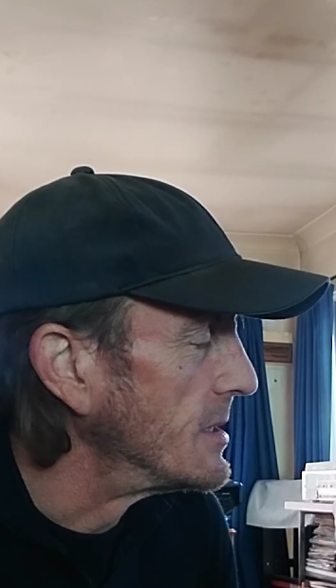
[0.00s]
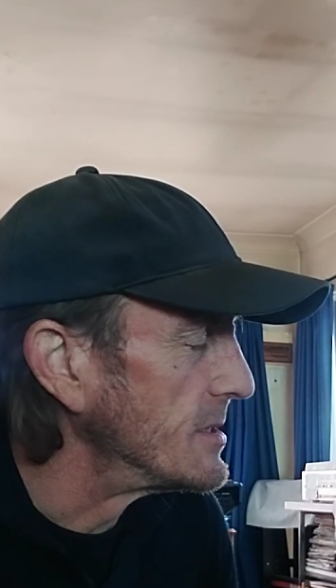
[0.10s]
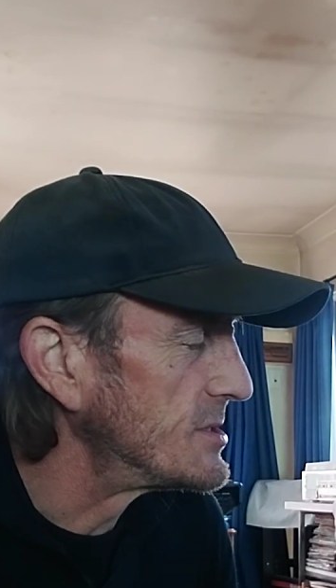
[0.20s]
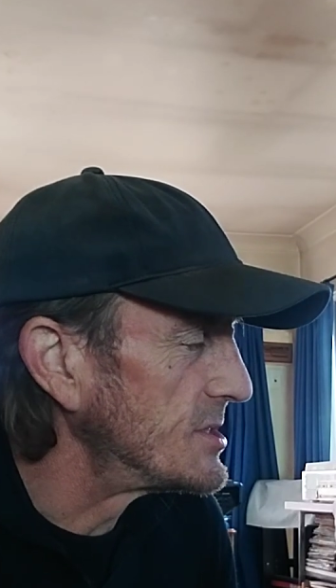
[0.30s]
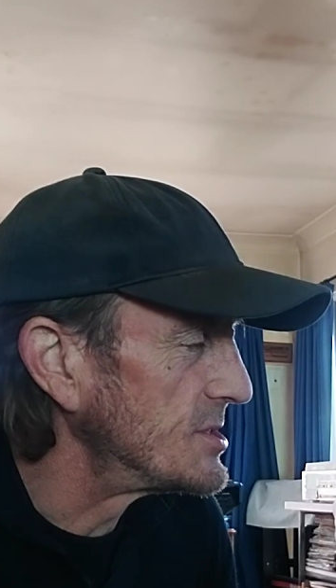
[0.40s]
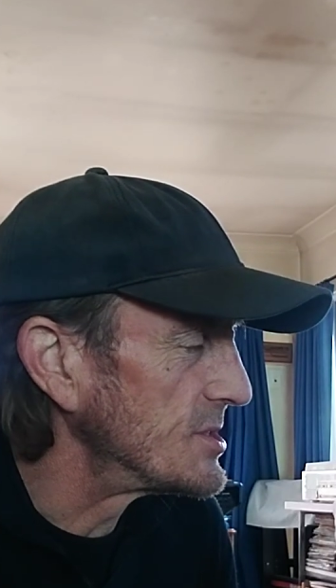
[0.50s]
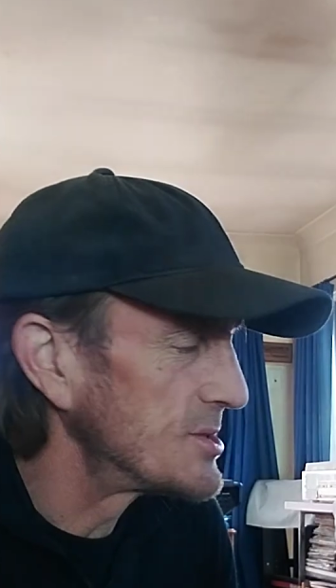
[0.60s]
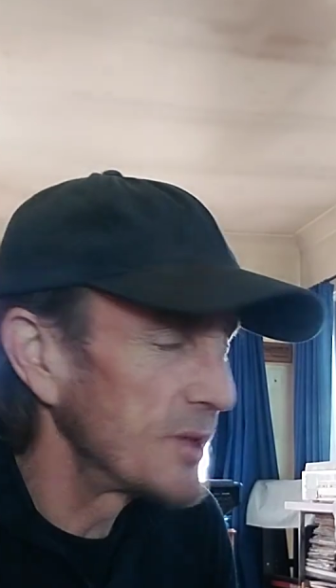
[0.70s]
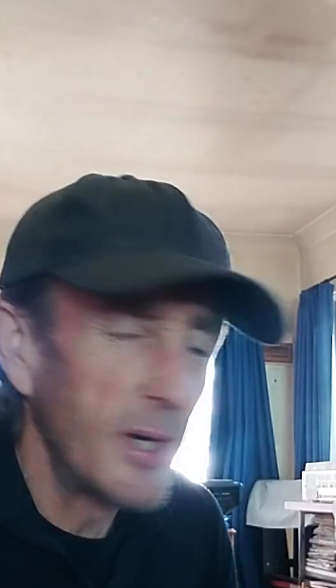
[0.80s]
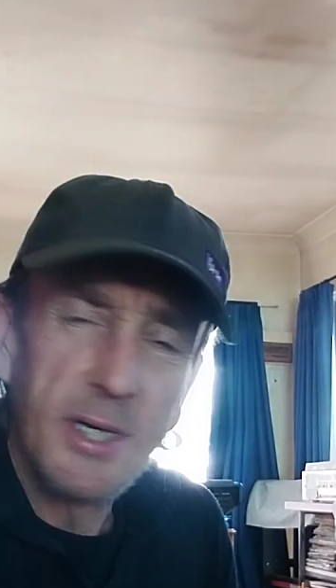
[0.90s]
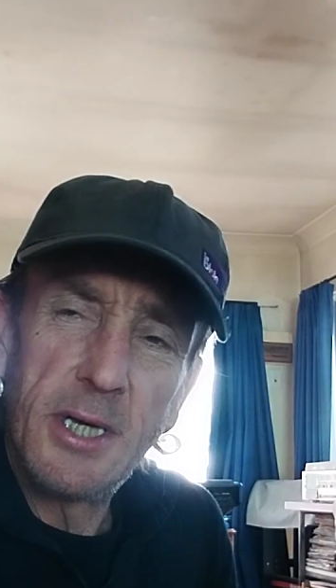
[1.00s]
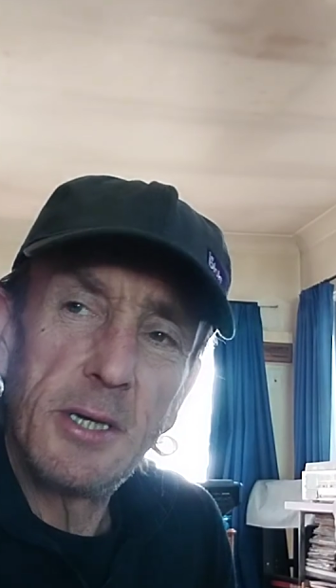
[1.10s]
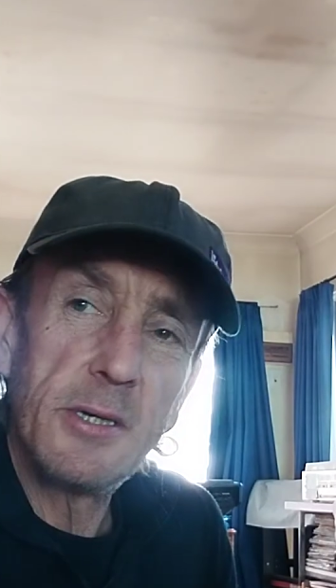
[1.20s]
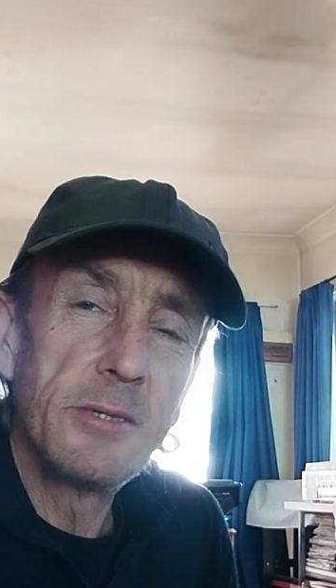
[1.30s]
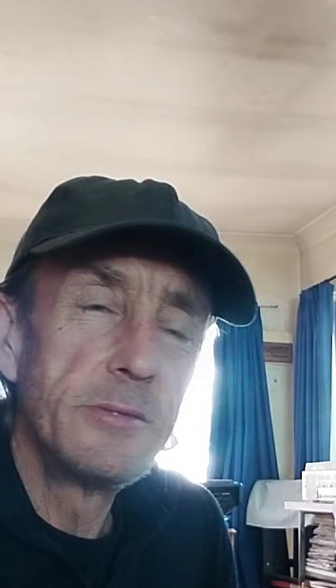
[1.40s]
She's a psychic
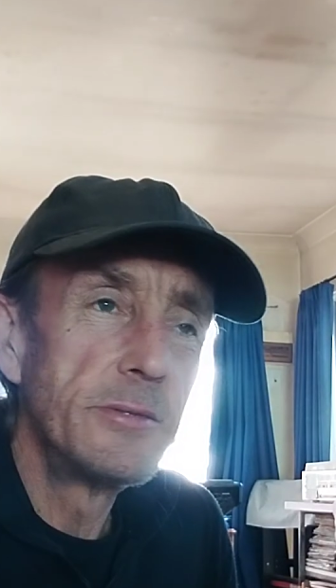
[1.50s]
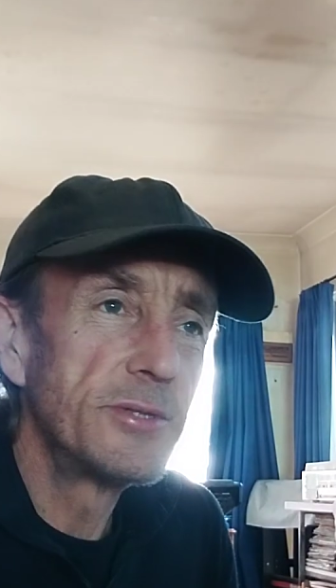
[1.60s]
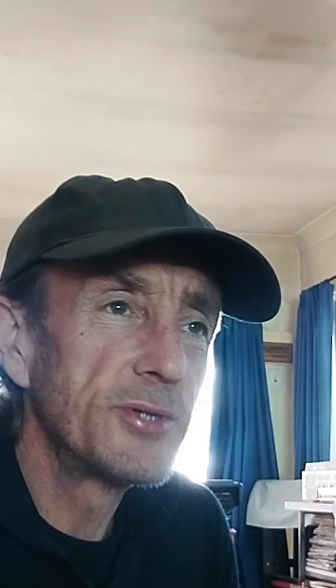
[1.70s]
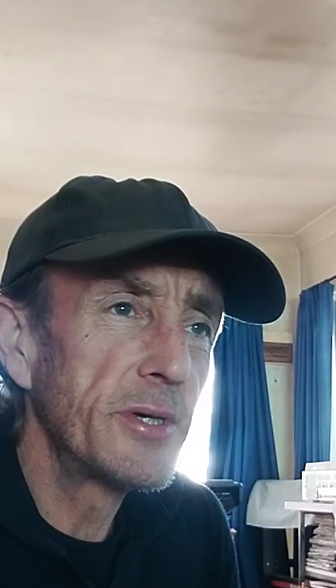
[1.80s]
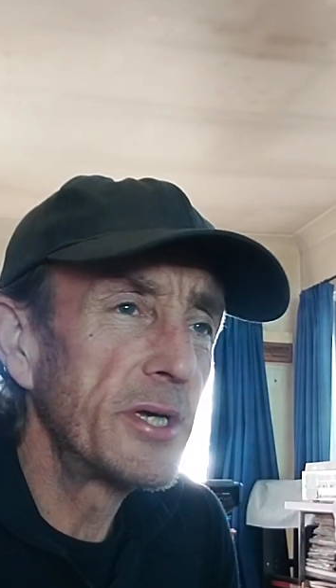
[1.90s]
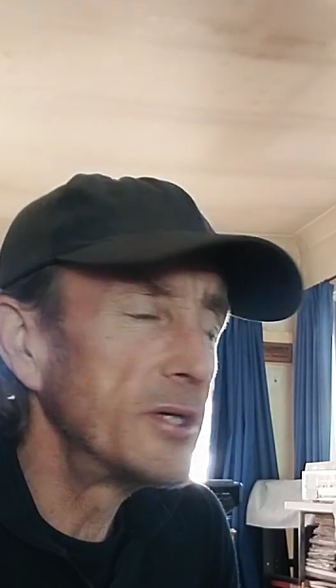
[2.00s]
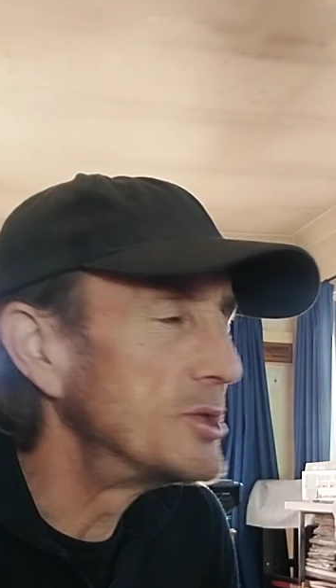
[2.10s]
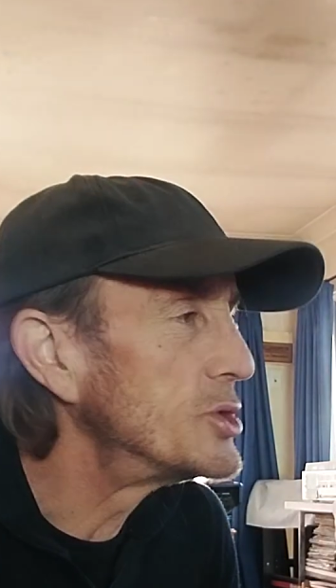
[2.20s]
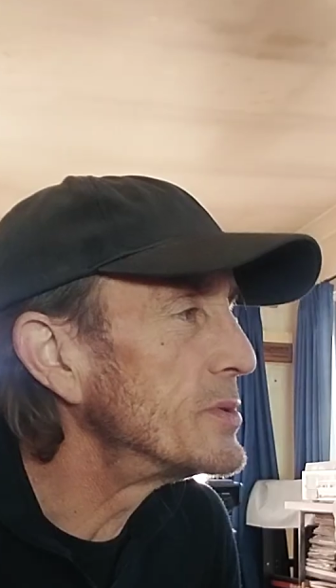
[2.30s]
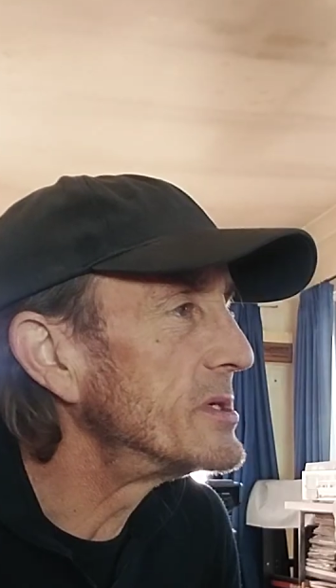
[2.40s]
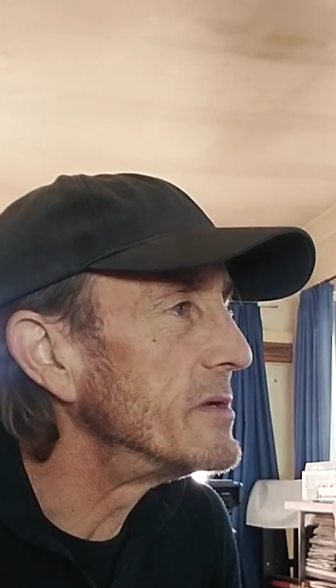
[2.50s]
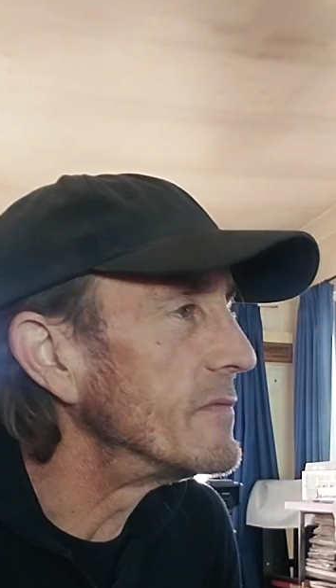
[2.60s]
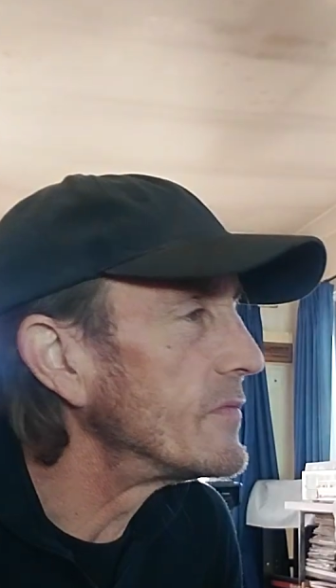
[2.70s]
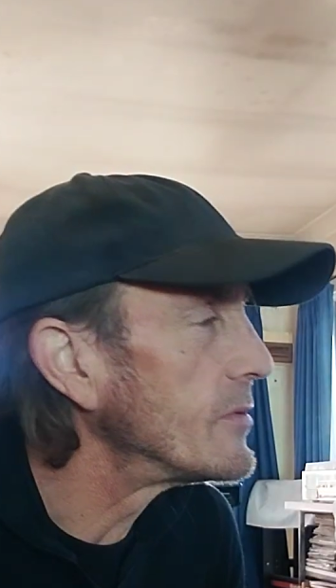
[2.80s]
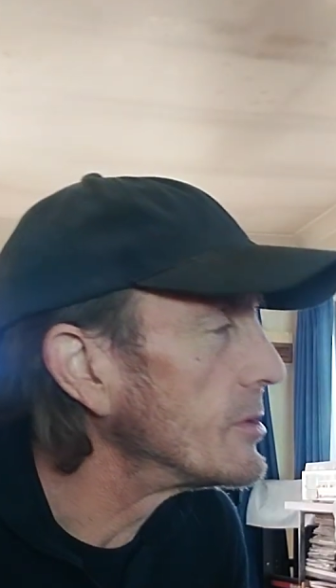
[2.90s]
intuitive.
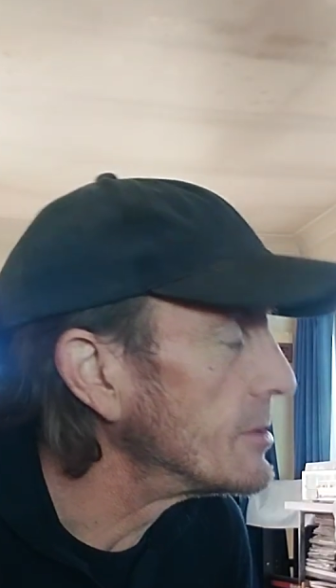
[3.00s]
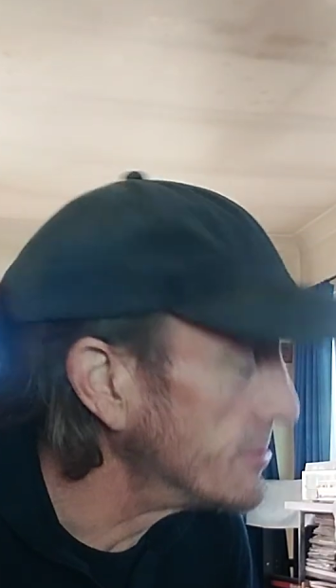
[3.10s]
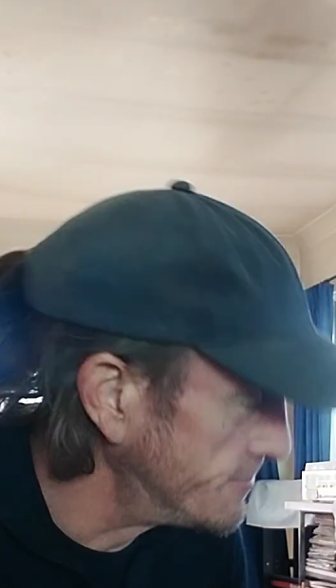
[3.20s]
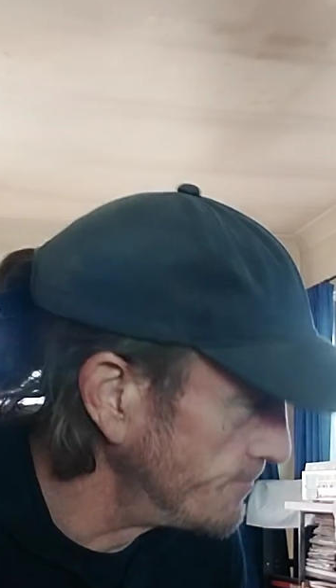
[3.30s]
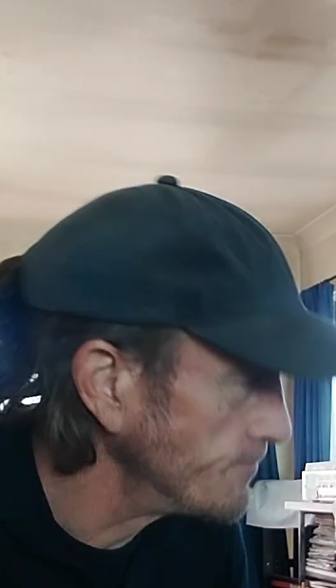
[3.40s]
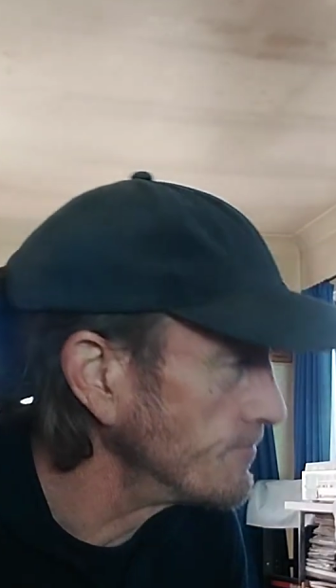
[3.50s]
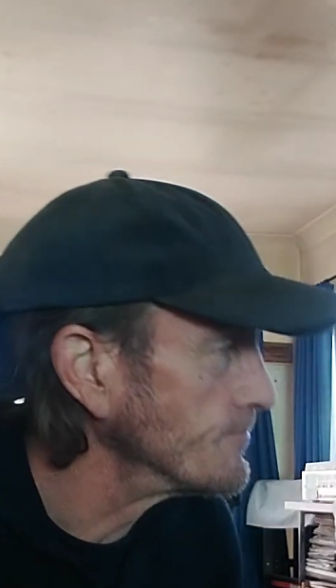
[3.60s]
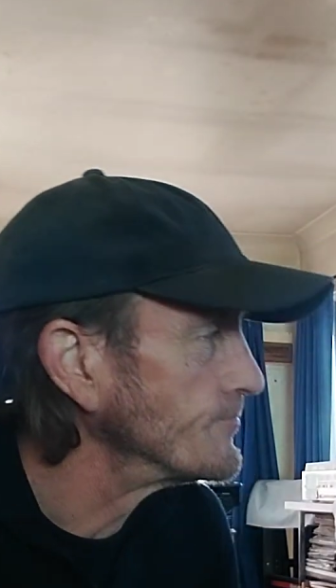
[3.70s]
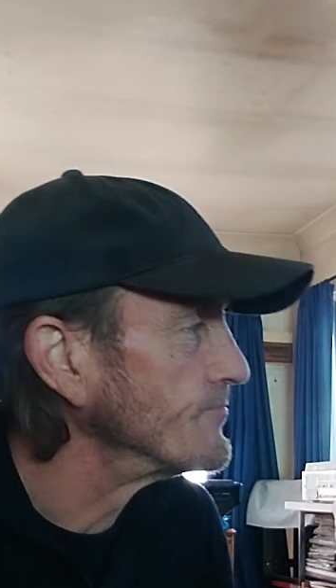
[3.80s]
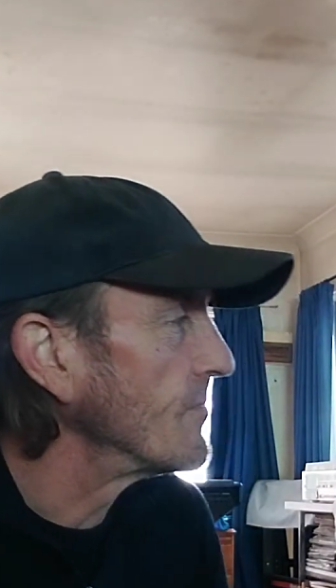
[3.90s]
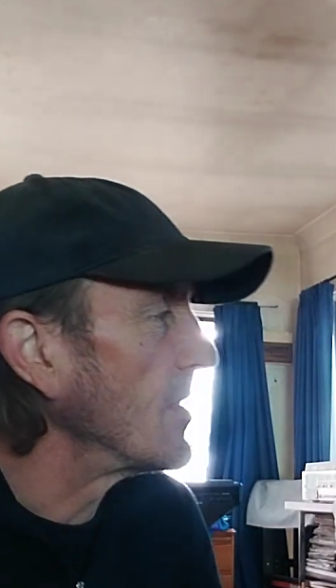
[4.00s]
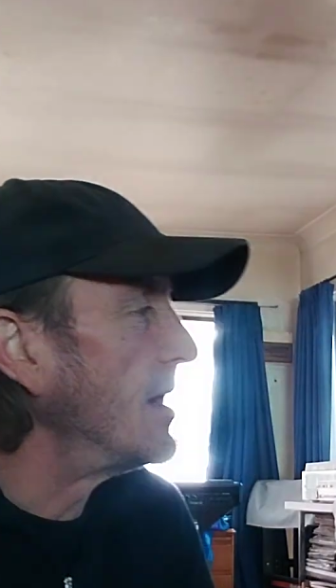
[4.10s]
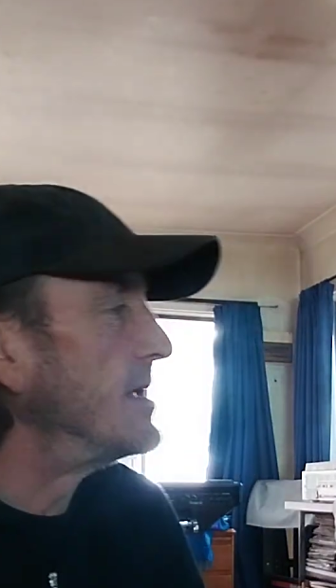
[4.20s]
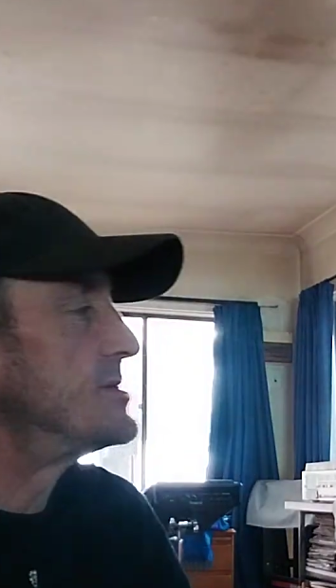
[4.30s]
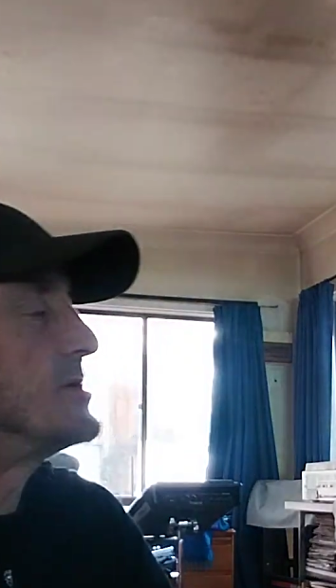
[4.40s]

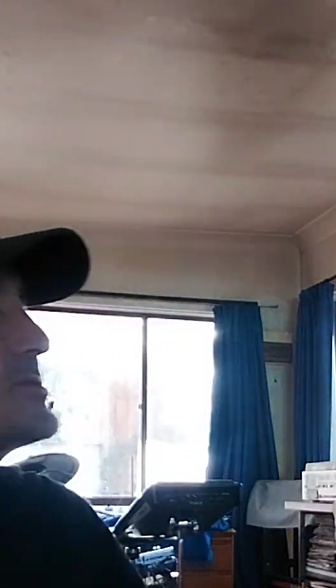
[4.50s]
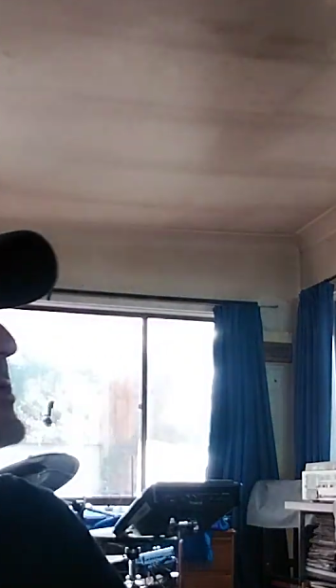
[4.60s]
That's it.